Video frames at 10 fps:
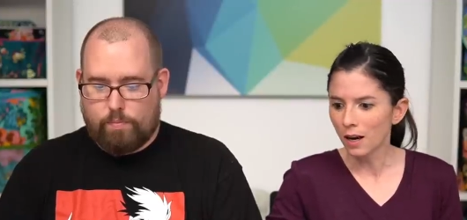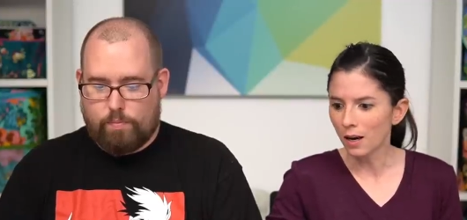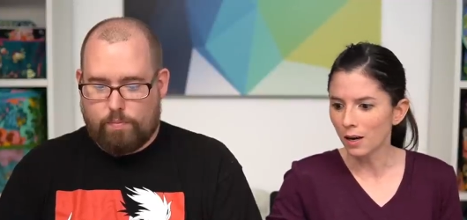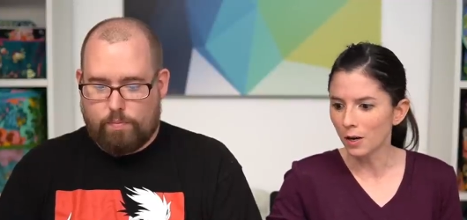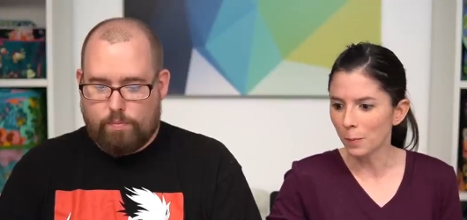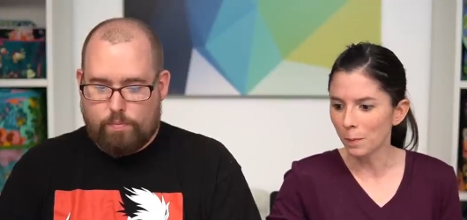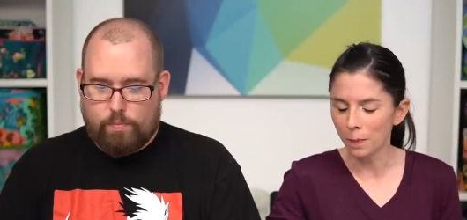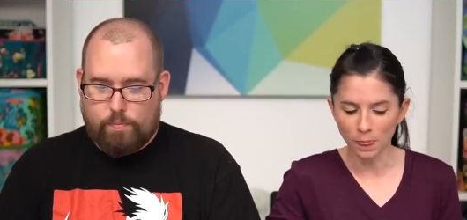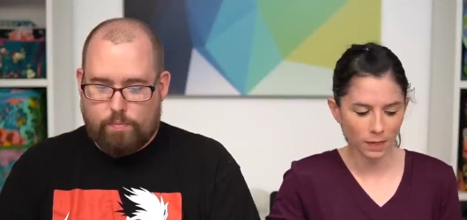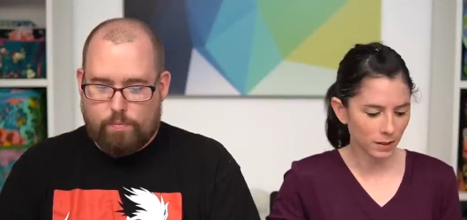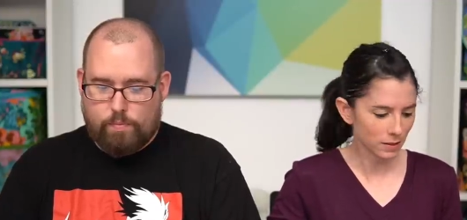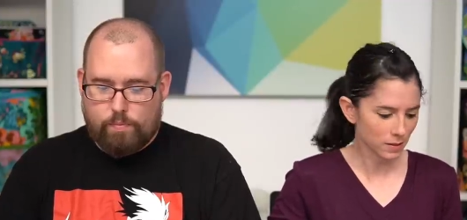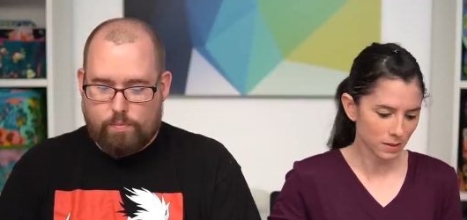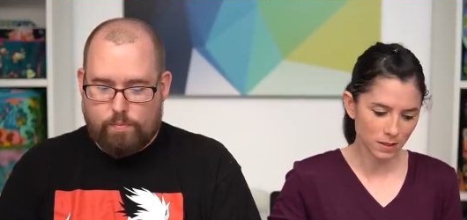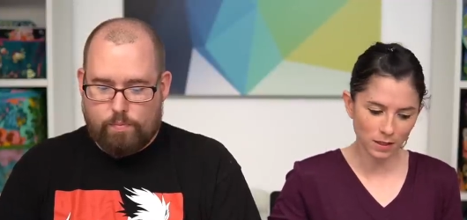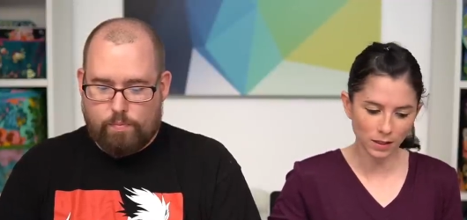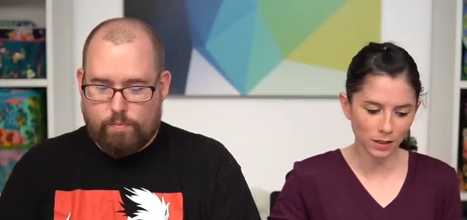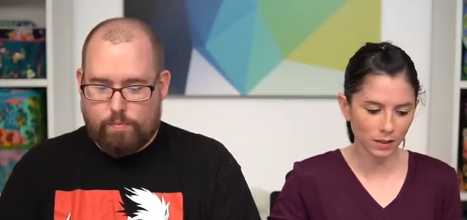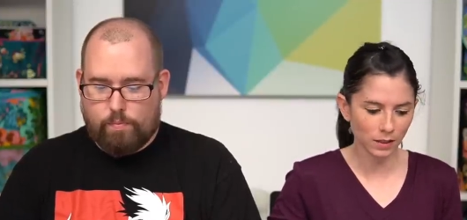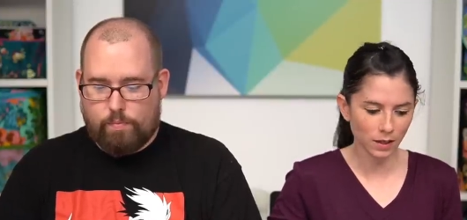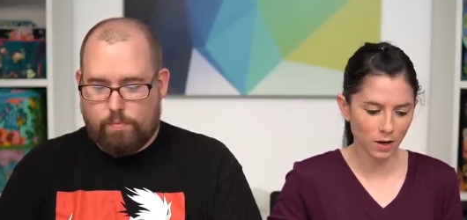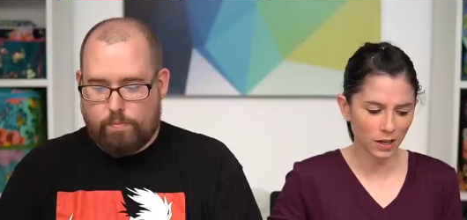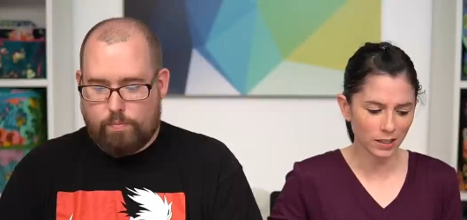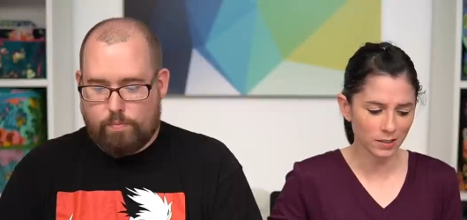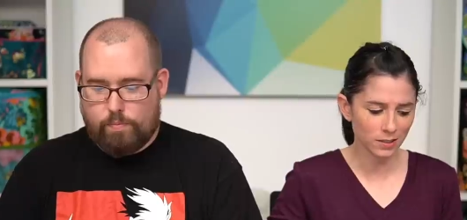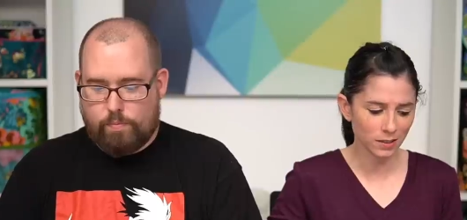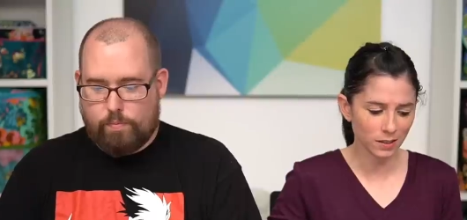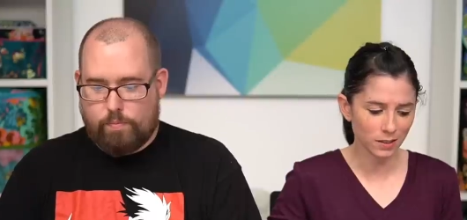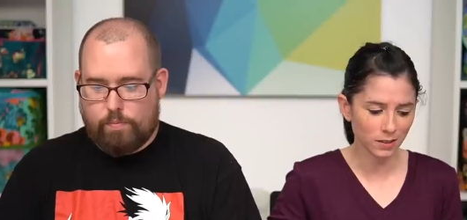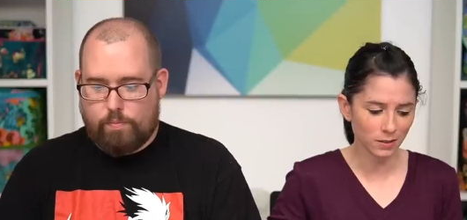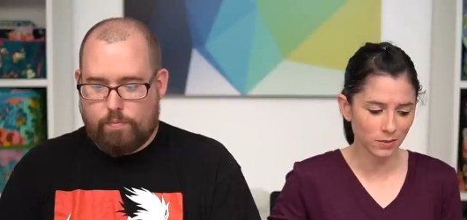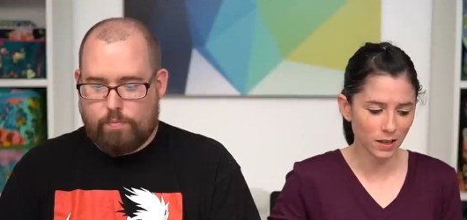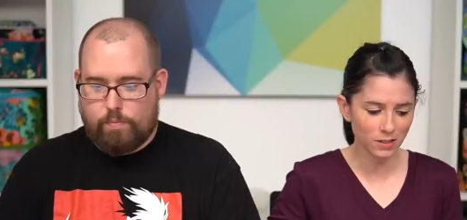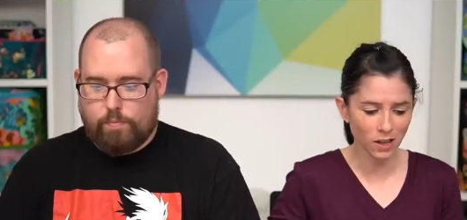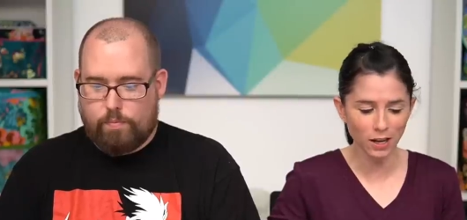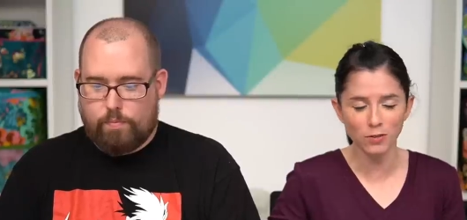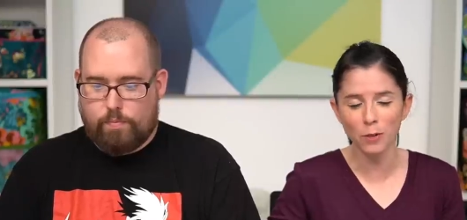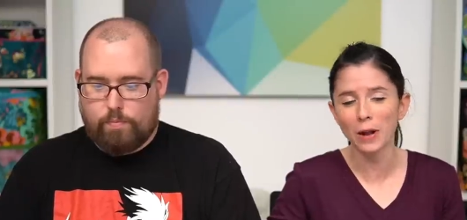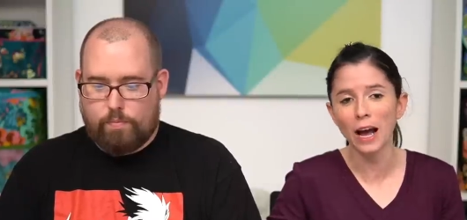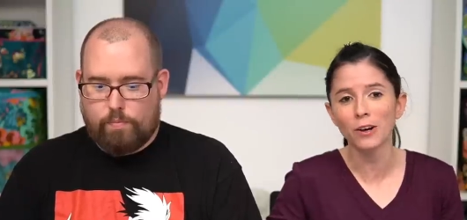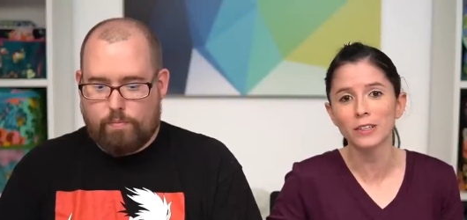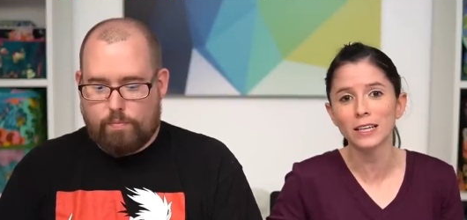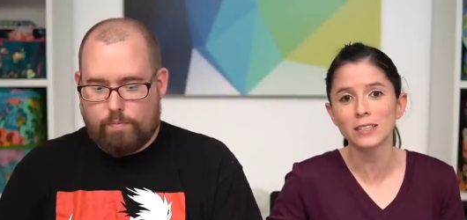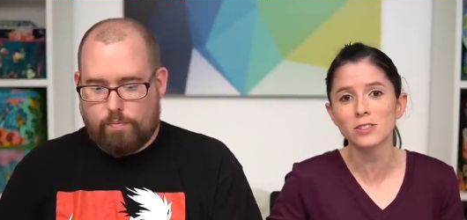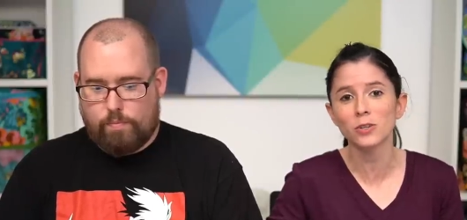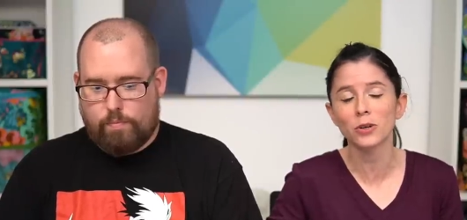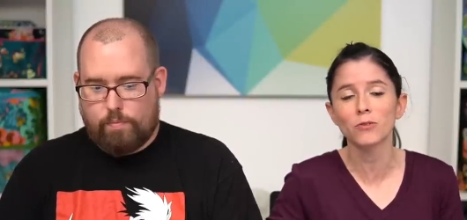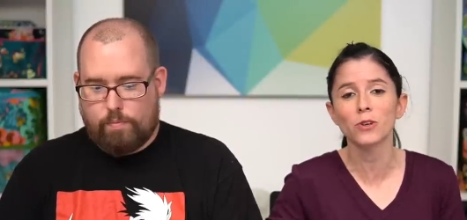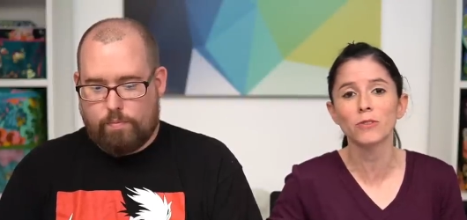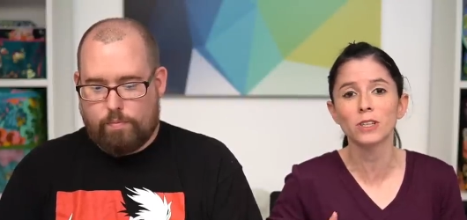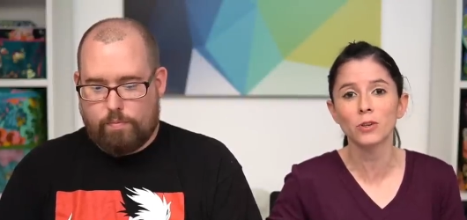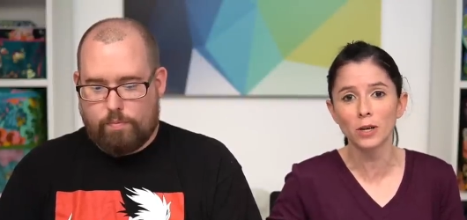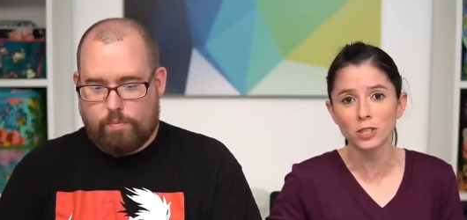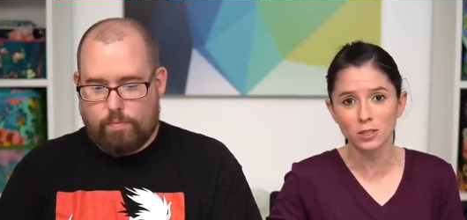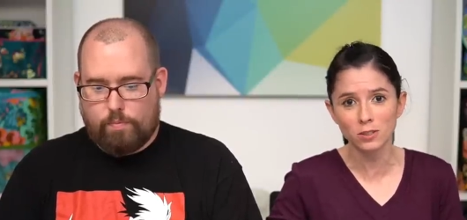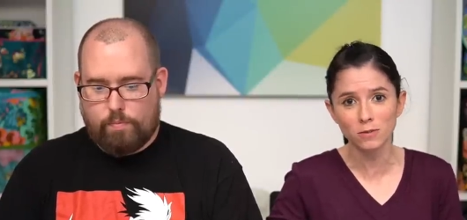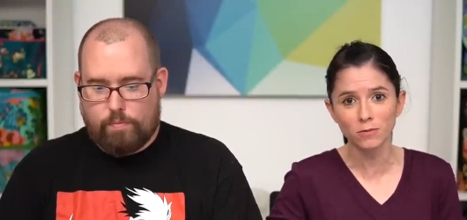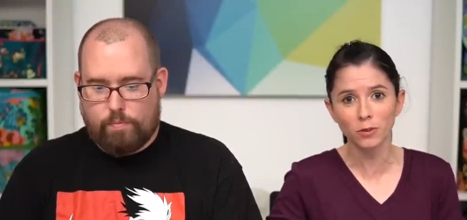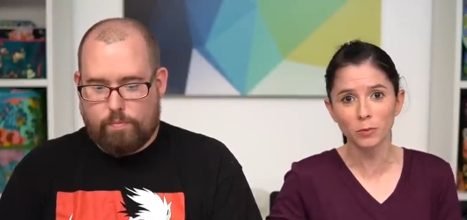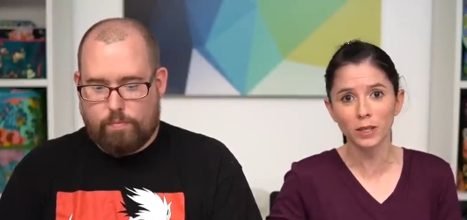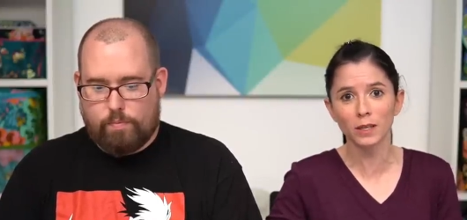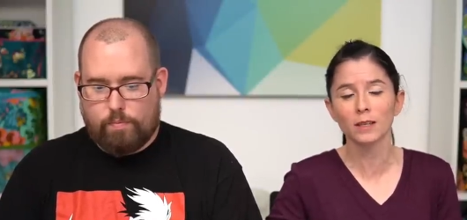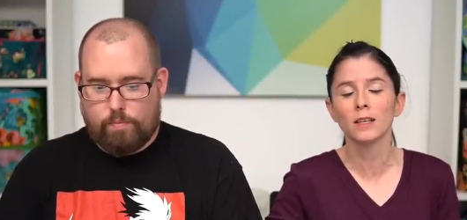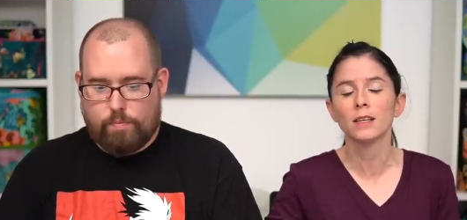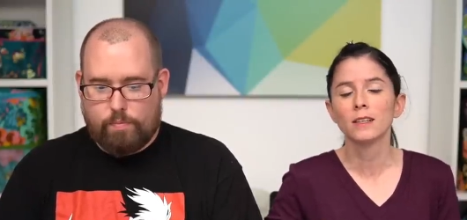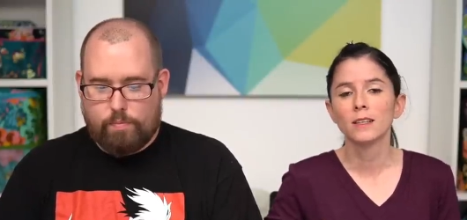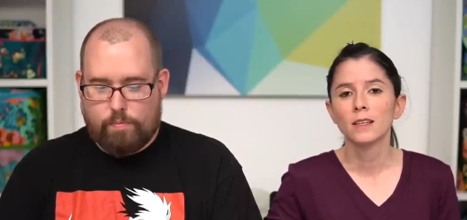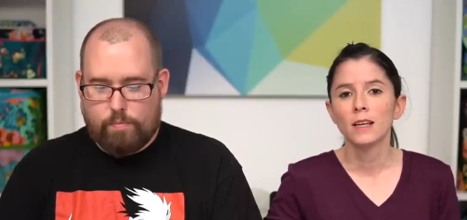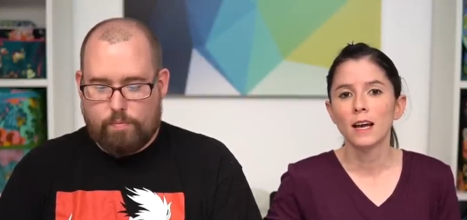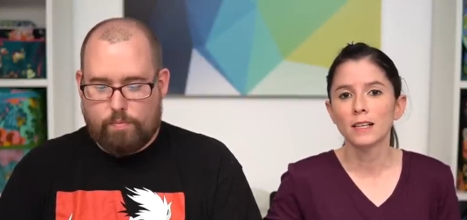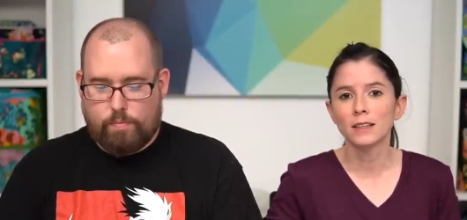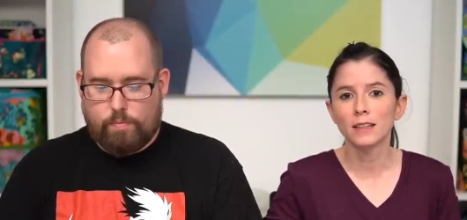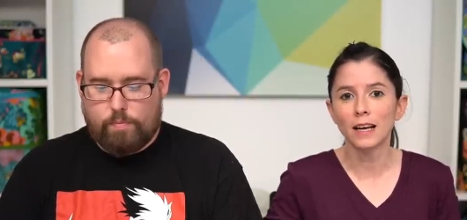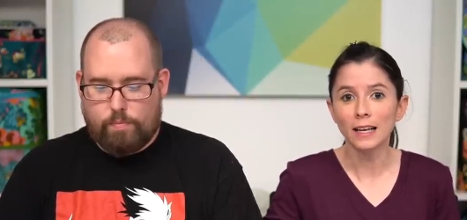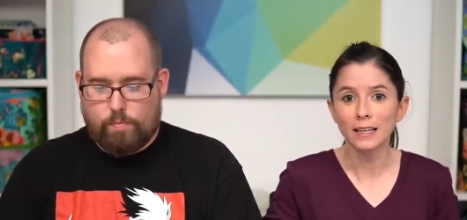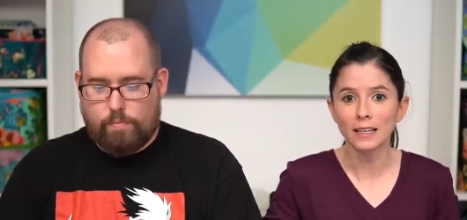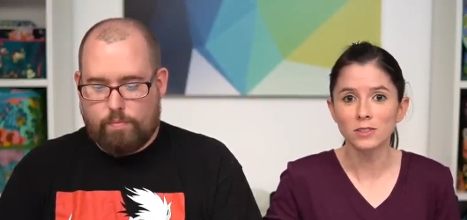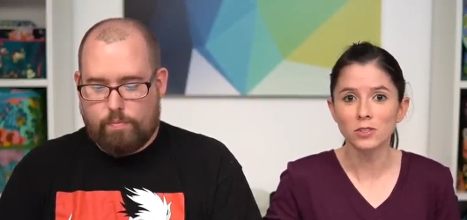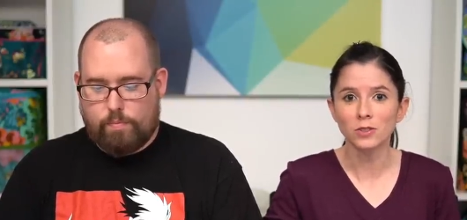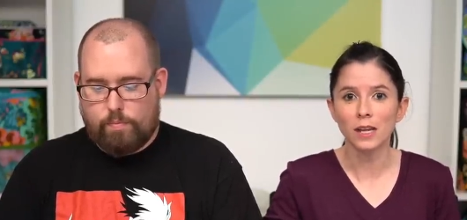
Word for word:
Speaker 1: Let's see. All right. That's all I have on my outline. So if you have any questions for me, anything that I can answer